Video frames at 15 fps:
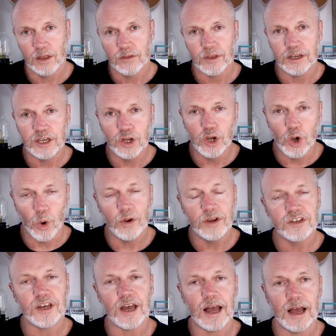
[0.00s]
then you're going
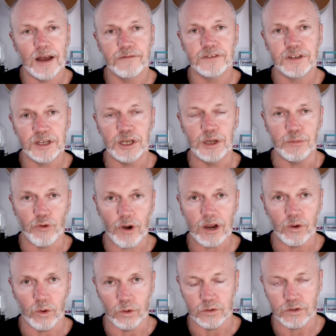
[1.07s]
to have to keep
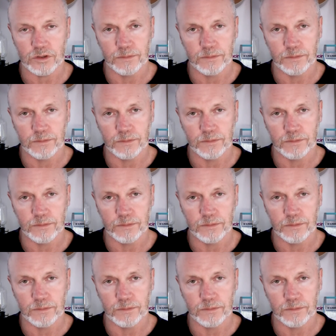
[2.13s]
records.